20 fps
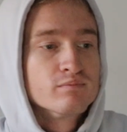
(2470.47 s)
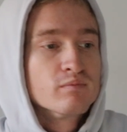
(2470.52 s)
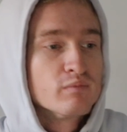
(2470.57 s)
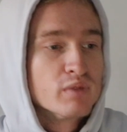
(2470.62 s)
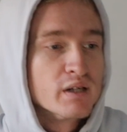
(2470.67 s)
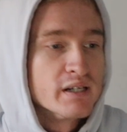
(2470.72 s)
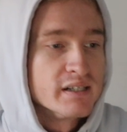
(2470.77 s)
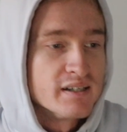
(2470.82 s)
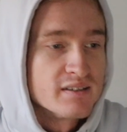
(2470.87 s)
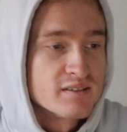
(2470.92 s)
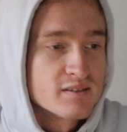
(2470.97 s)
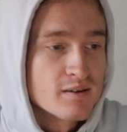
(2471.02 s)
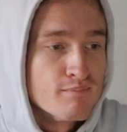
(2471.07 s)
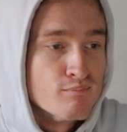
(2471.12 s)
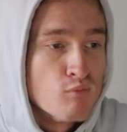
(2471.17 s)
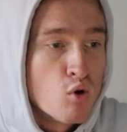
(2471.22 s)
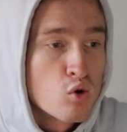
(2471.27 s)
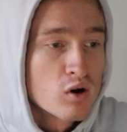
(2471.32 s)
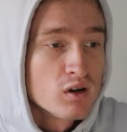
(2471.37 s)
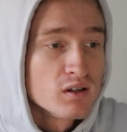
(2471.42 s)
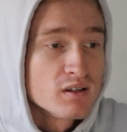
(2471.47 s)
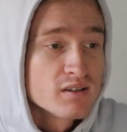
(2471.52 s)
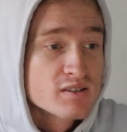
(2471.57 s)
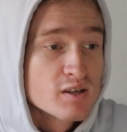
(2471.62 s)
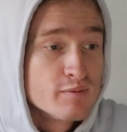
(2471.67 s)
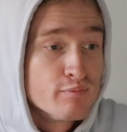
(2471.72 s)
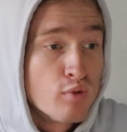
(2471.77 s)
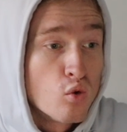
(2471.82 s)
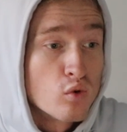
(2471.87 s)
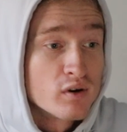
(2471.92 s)
Playing against Moral
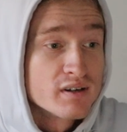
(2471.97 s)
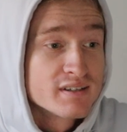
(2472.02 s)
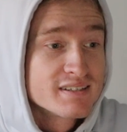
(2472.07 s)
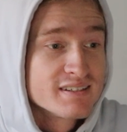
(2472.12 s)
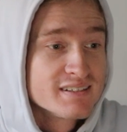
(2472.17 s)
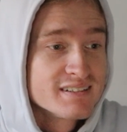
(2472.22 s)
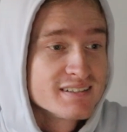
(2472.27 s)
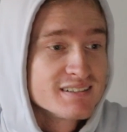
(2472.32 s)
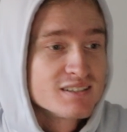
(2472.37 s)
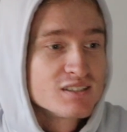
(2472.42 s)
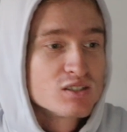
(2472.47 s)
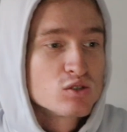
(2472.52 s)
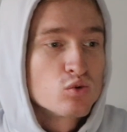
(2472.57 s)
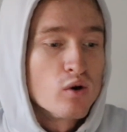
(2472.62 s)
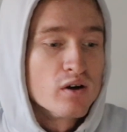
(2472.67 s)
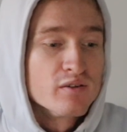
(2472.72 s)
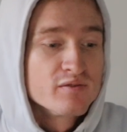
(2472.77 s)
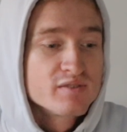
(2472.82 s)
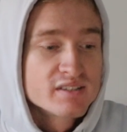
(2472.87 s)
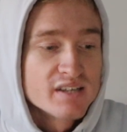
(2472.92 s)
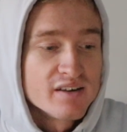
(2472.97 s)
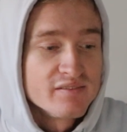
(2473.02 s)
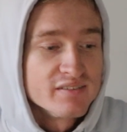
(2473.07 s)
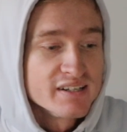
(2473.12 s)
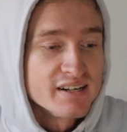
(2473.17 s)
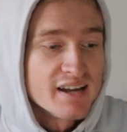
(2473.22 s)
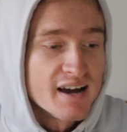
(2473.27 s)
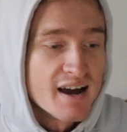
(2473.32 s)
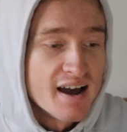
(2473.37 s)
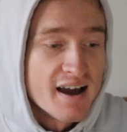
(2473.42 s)
Support,
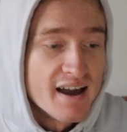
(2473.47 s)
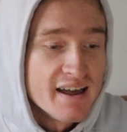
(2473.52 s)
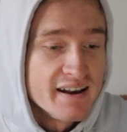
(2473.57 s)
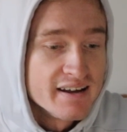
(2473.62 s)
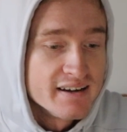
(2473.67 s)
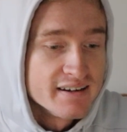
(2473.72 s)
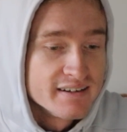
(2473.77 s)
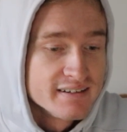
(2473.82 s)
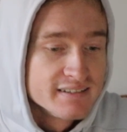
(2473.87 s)
1279.